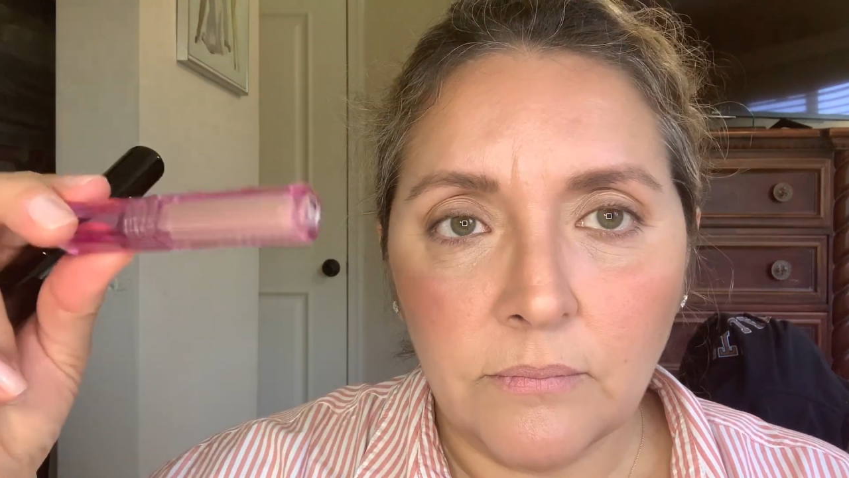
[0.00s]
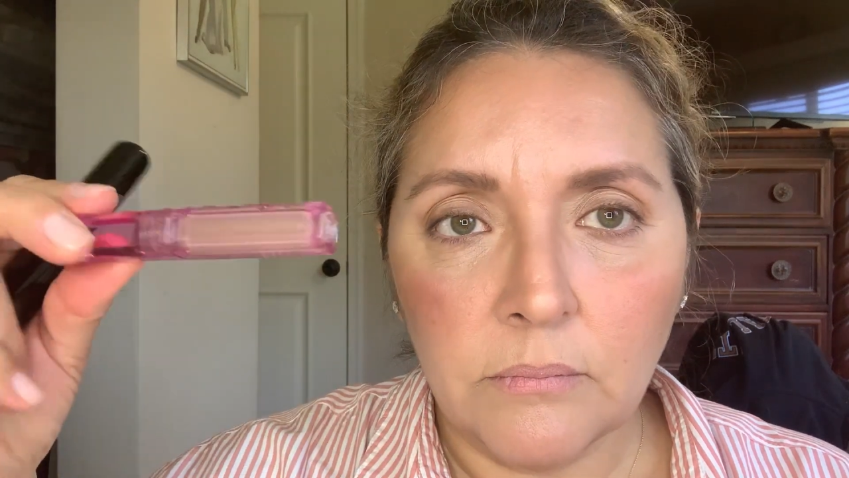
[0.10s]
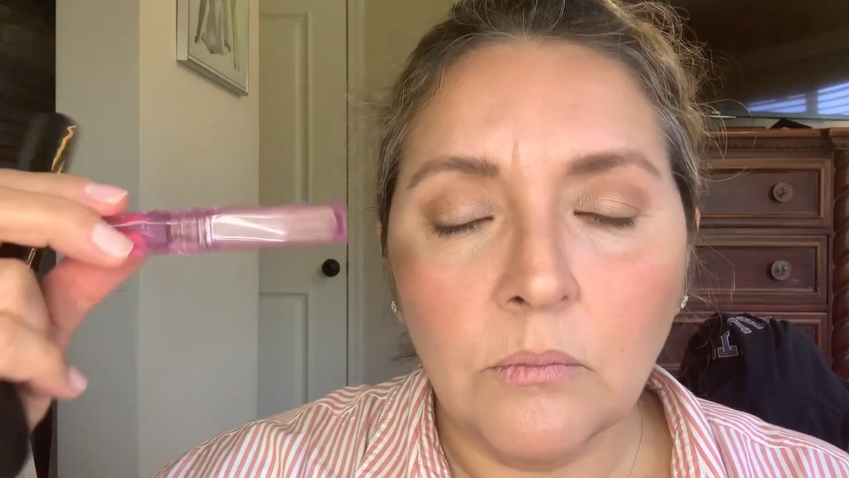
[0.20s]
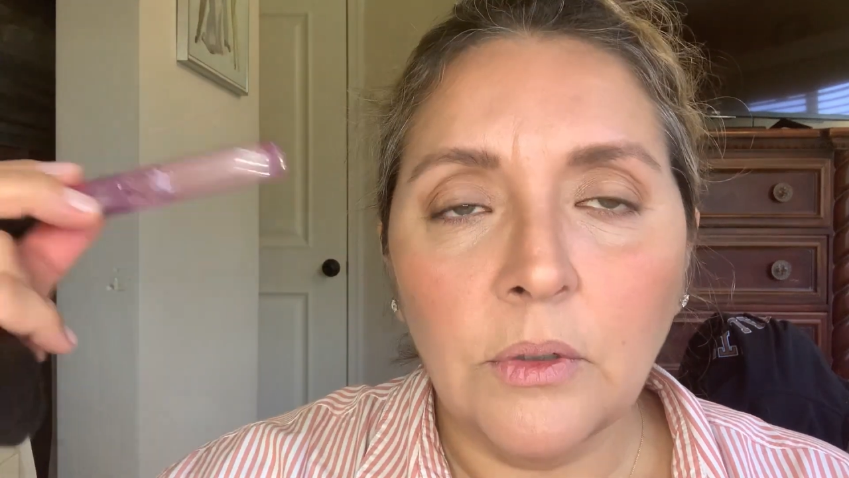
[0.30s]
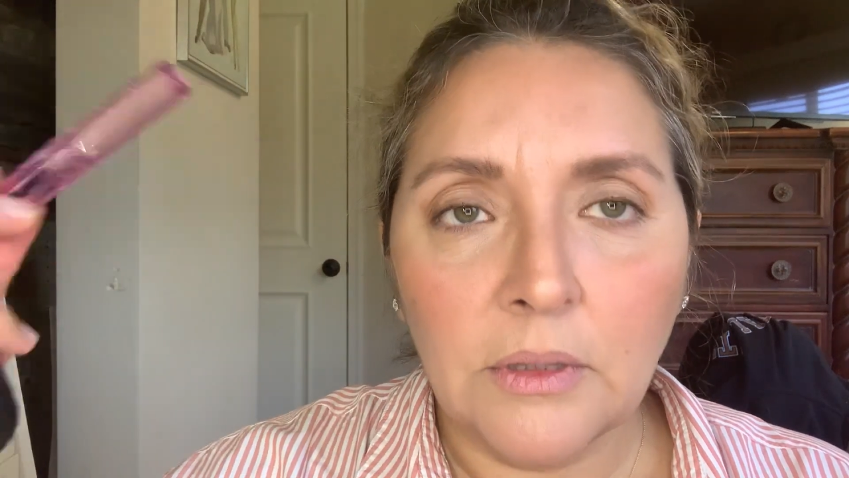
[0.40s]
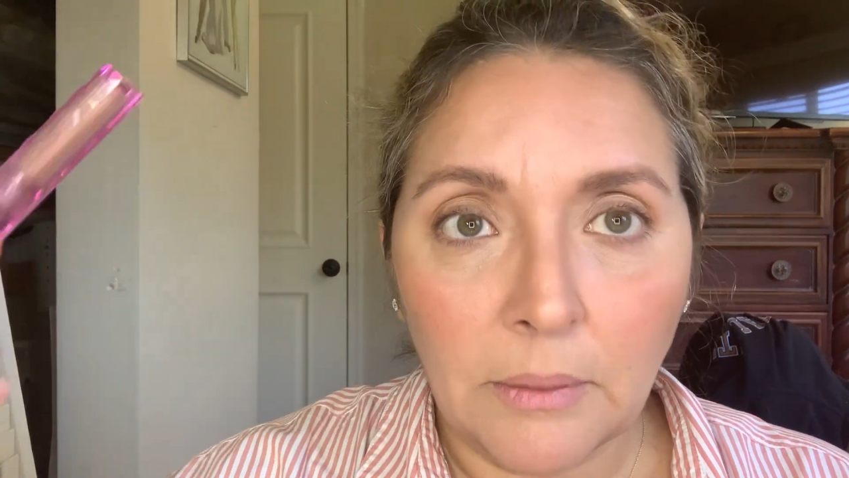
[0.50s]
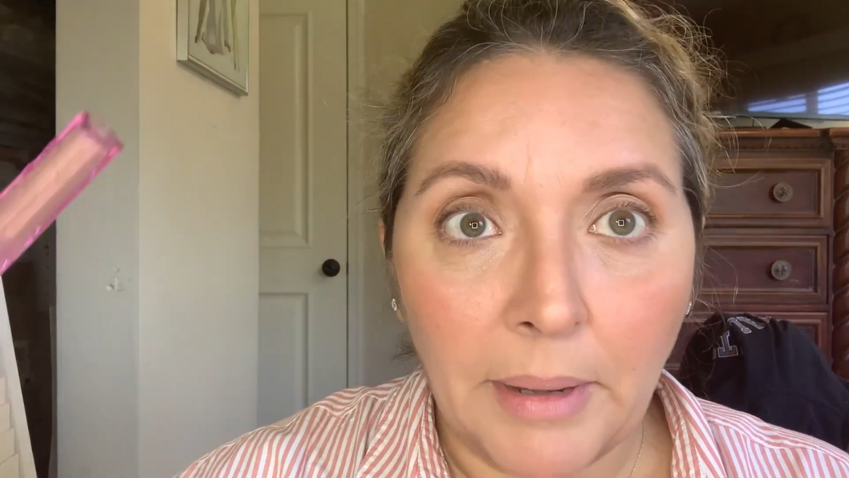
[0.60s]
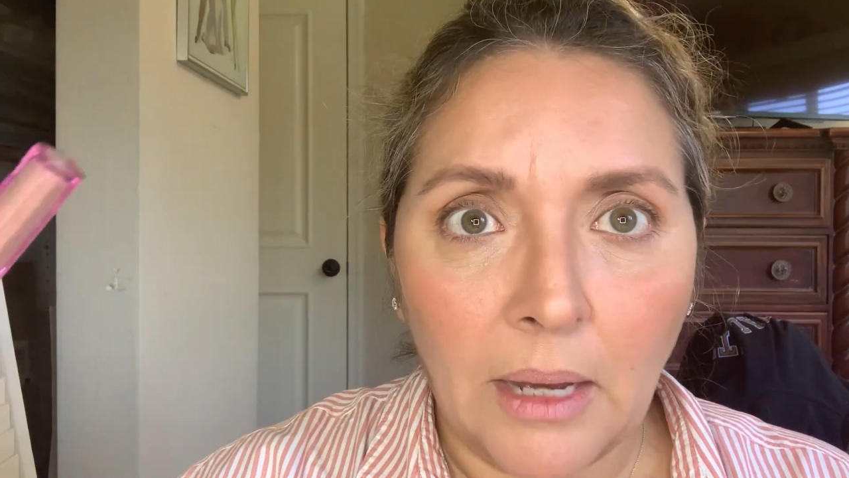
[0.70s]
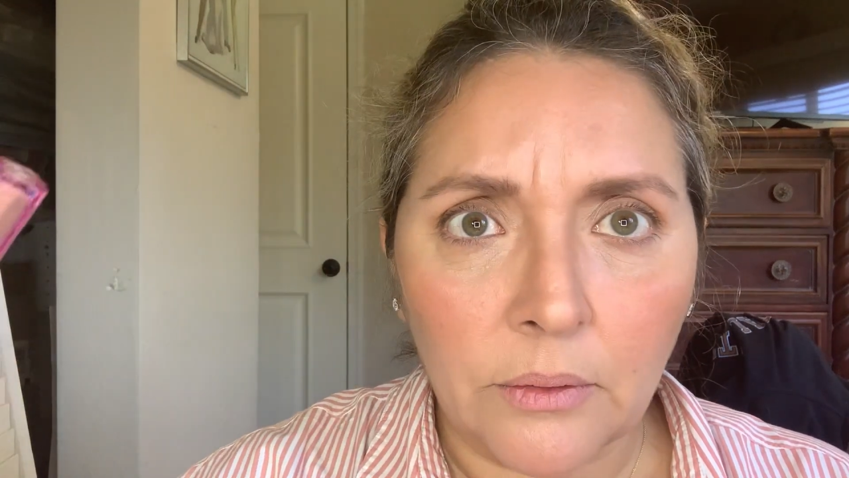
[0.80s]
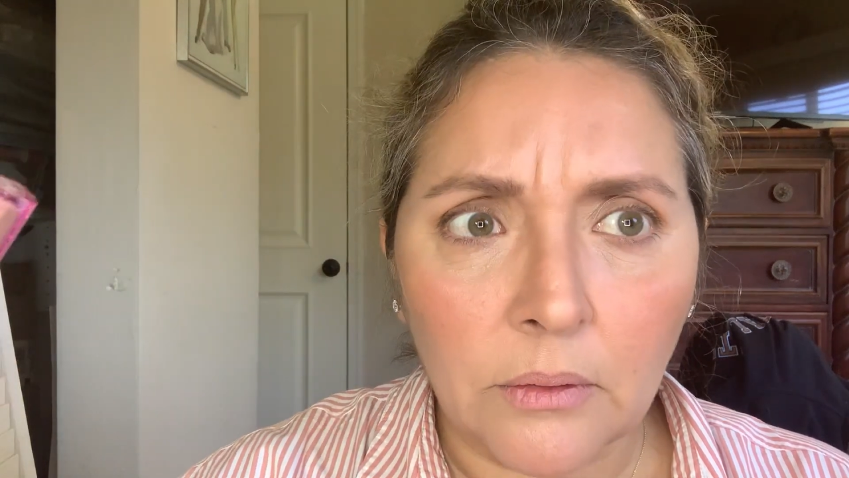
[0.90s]
with the
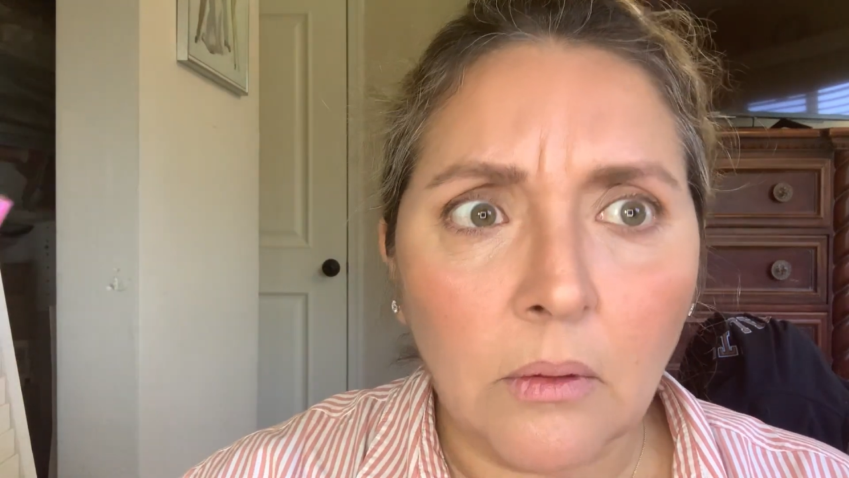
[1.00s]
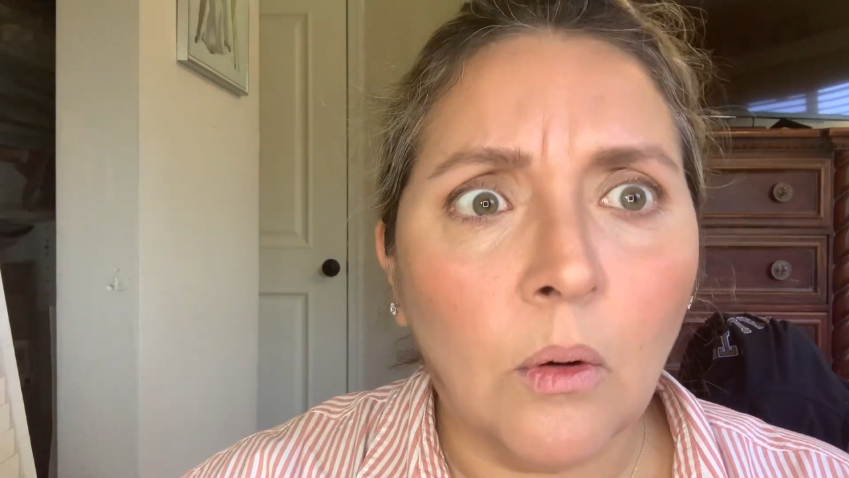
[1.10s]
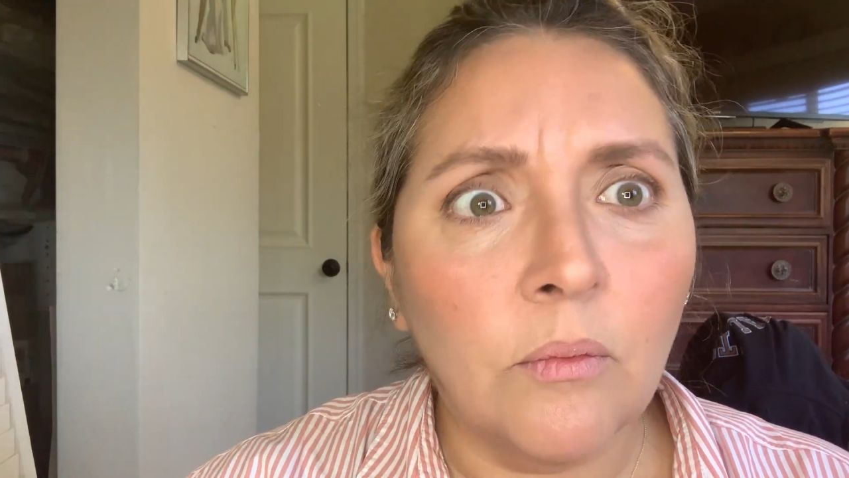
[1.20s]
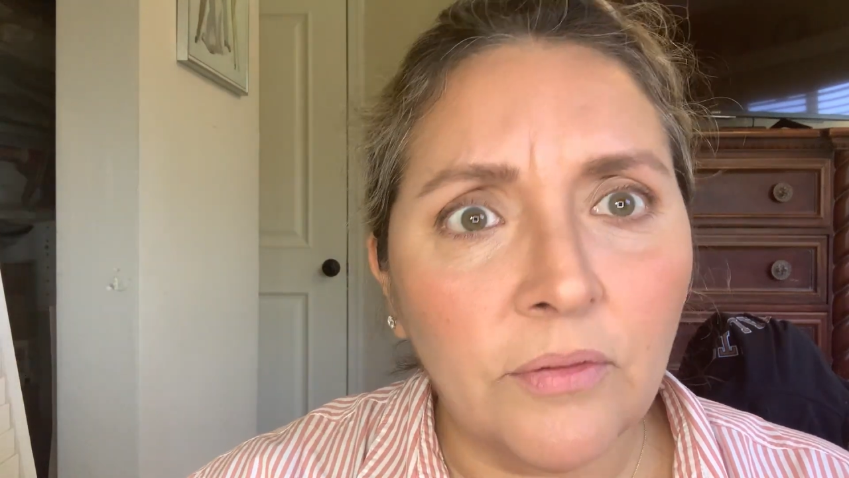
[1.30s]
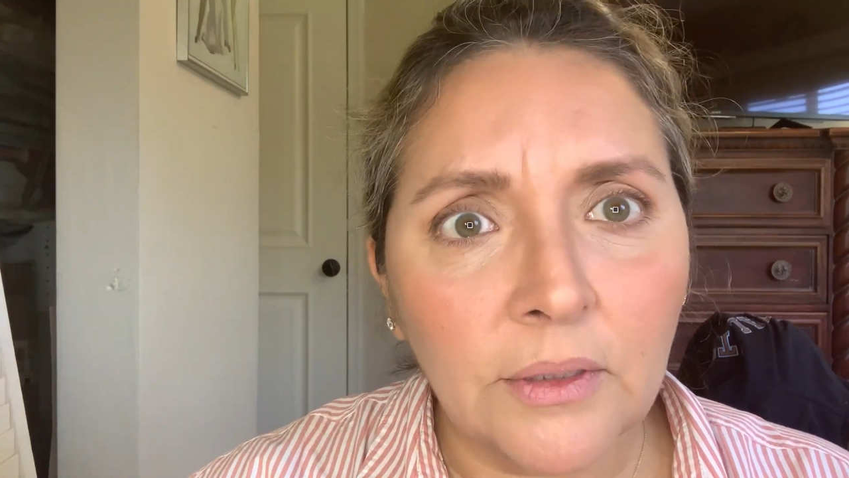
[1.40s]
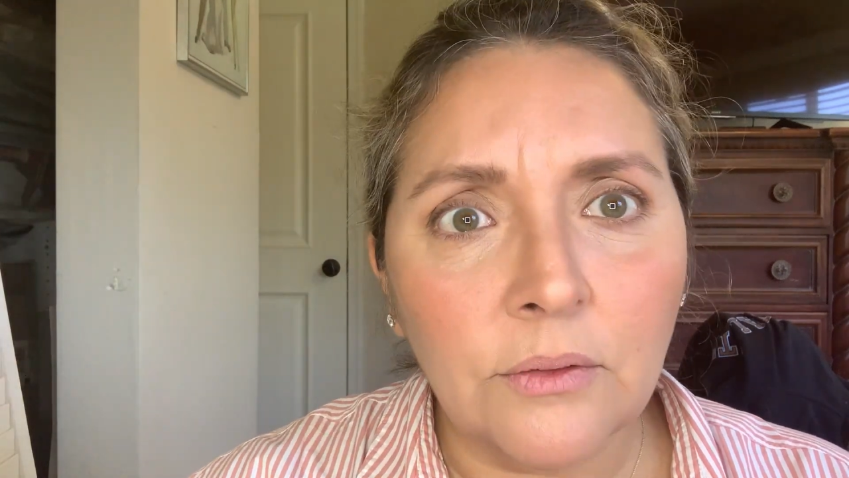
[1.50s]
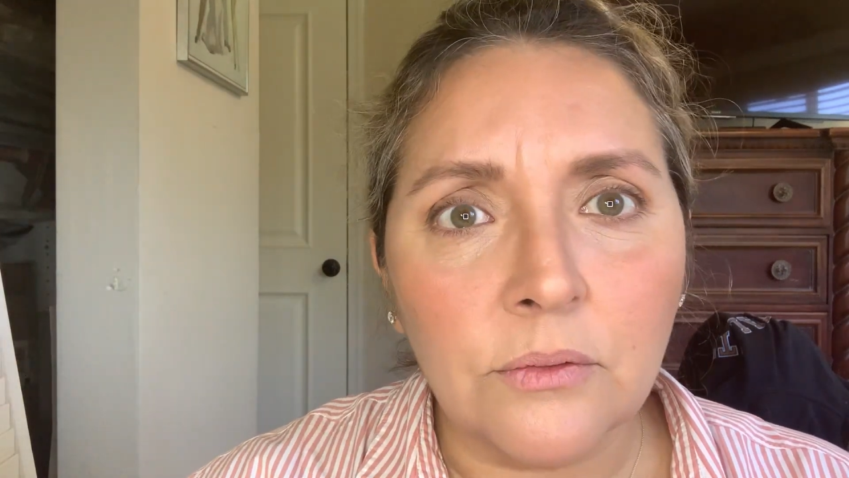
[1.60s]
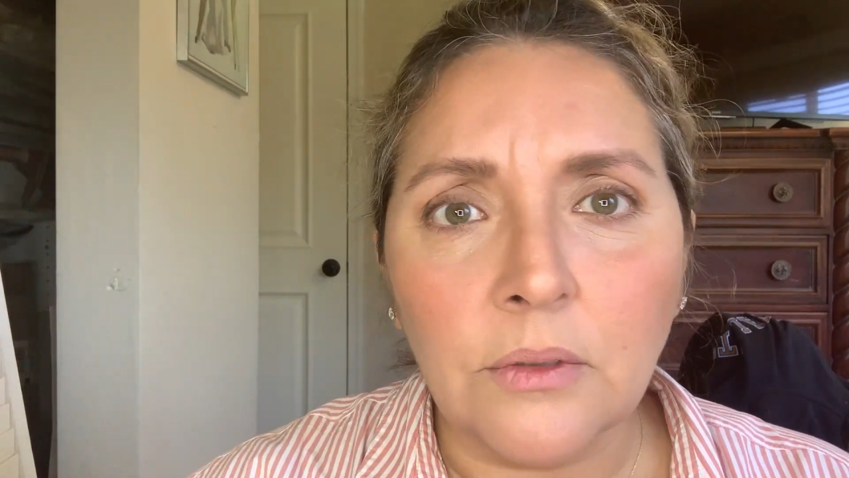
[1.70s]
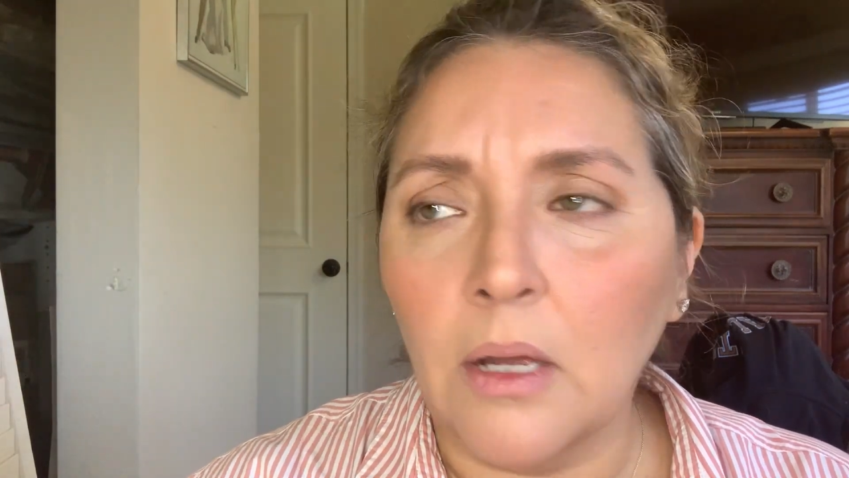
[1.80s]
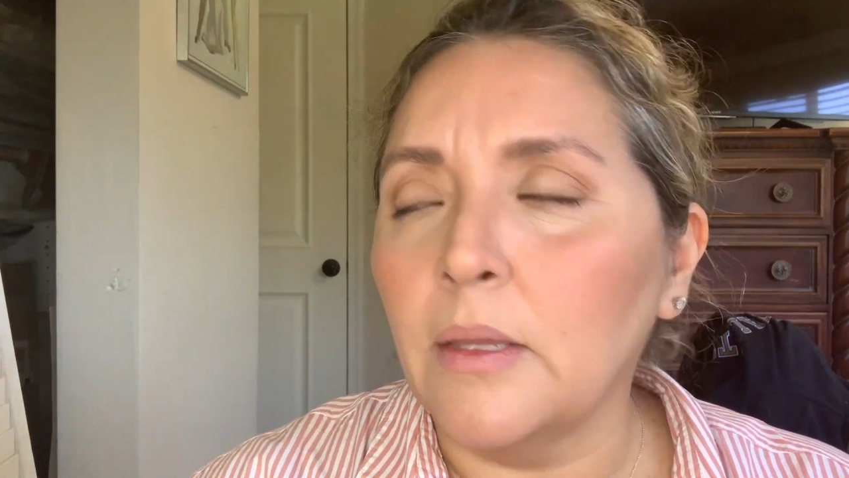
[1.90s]
powder. Hopefully you
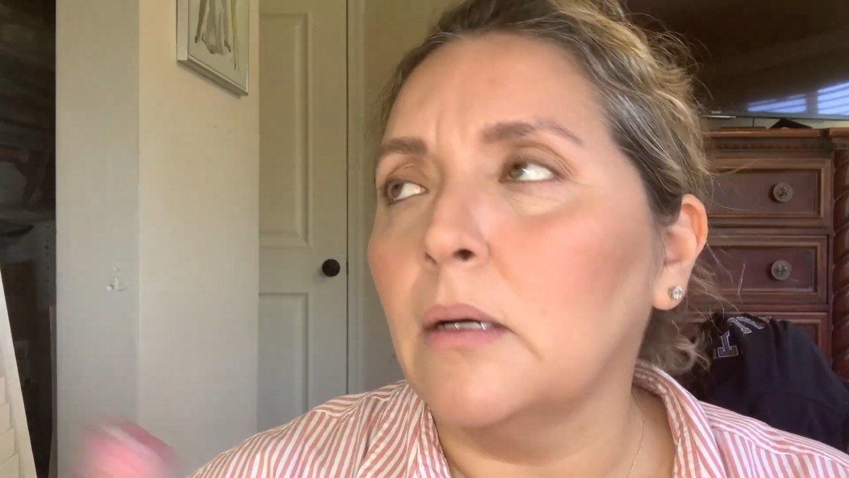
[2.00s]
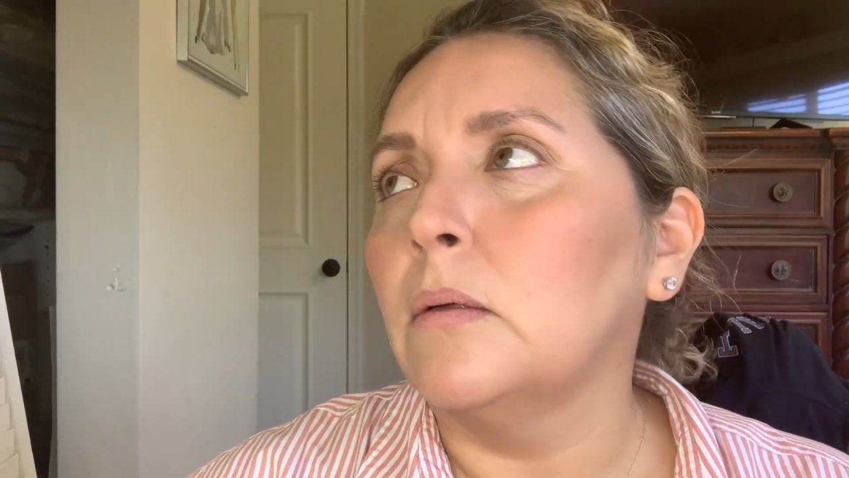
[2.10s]
saw that.